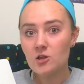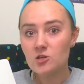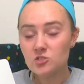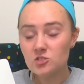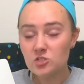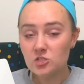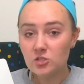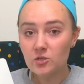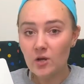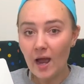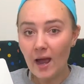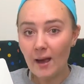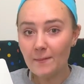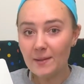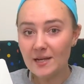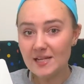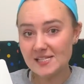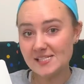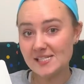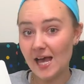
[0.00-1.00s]
Do you know how
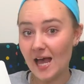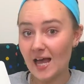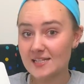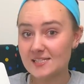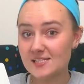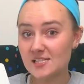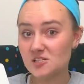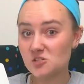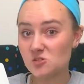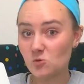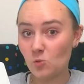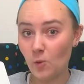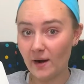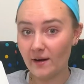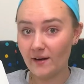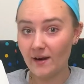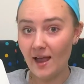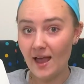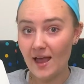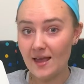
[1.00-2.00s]
many sides a square
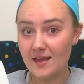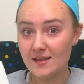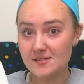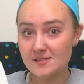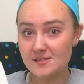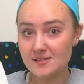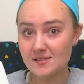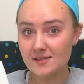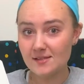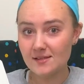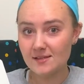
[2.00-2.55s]
has?